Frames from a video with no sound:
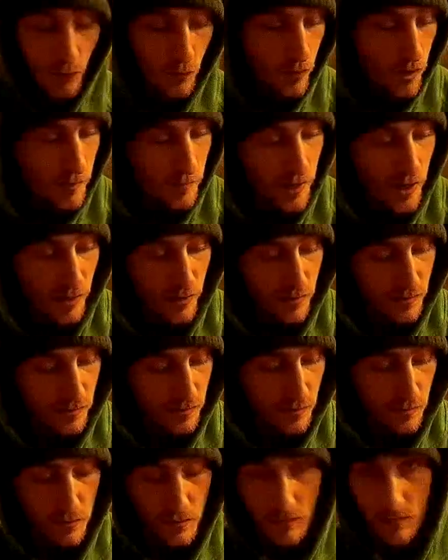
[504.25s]
to worry about
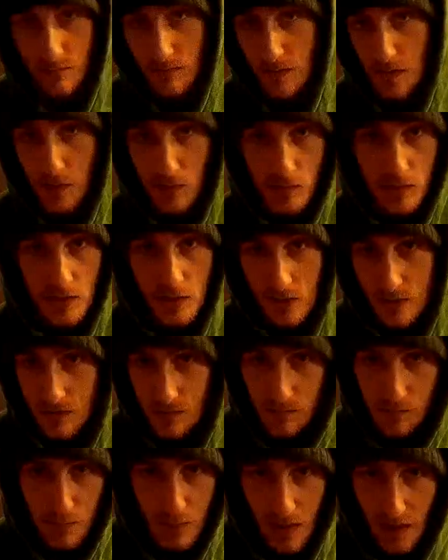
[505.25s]
those
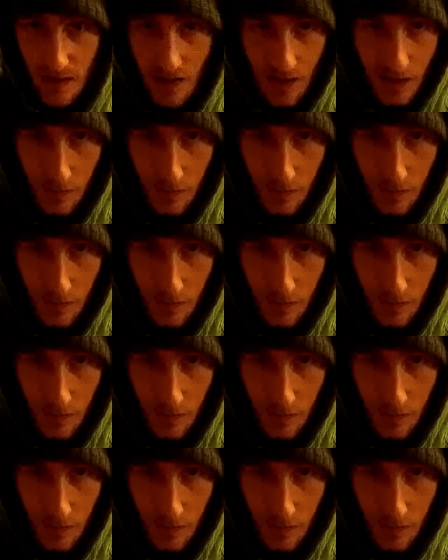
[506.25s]
pathetic